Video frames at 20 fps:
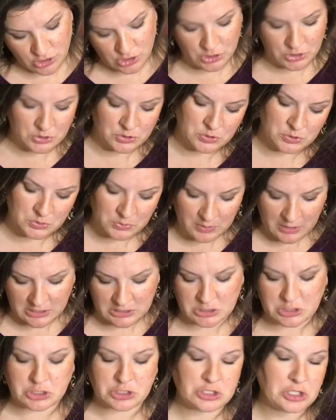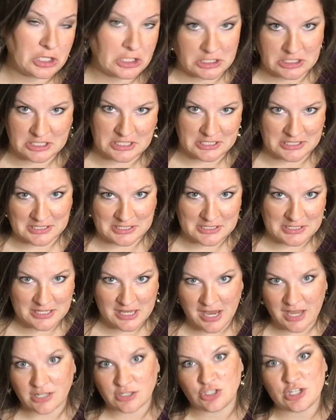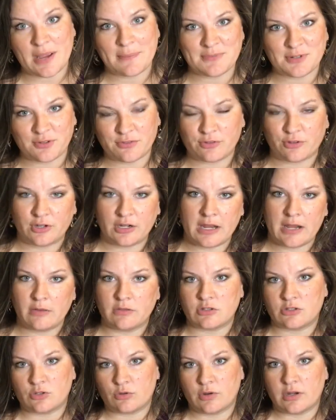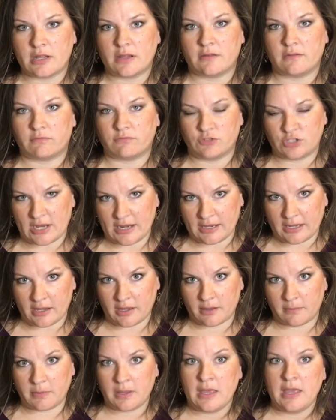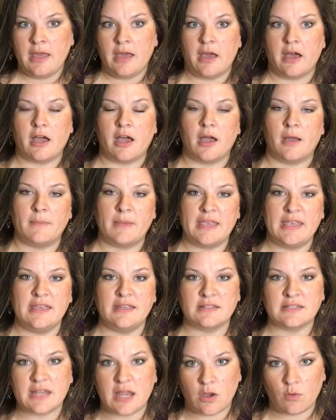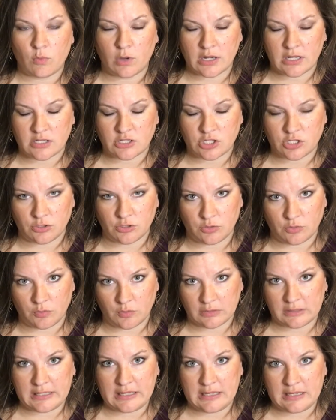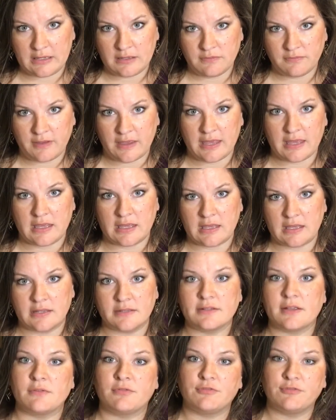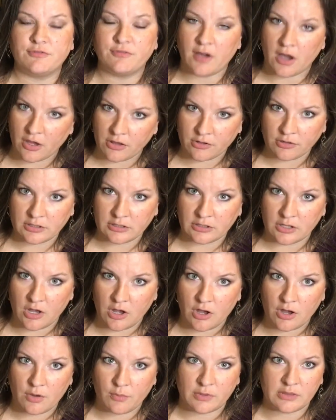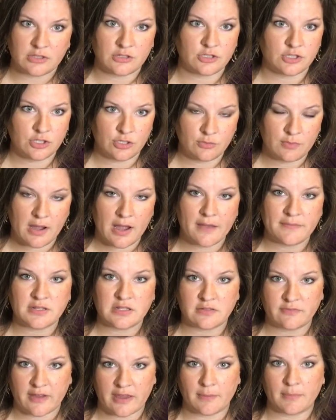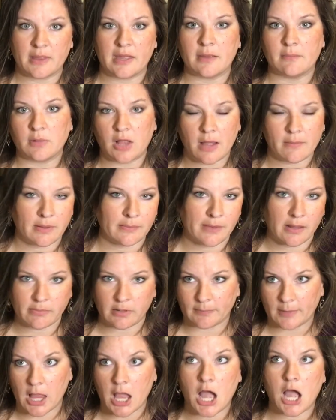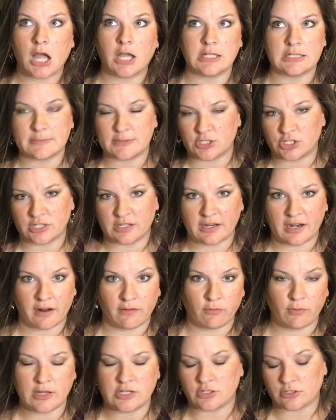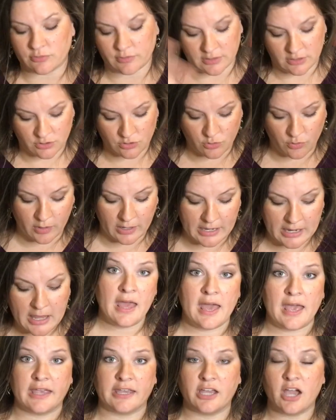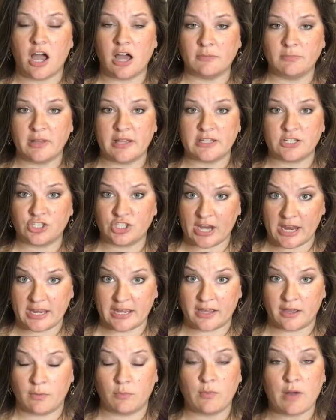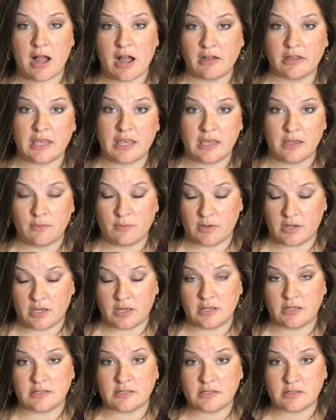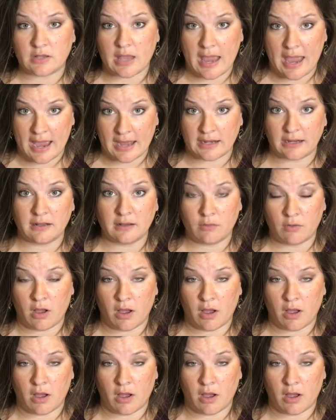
to Genesis chapter 30, with the story of Jacob. He is now wanting to leave his father-in-law with his two wives, his family, blah, blah, blah, blah, blah. He's been cheated out of wages. Read the story. And God blessed Jacob while he was at,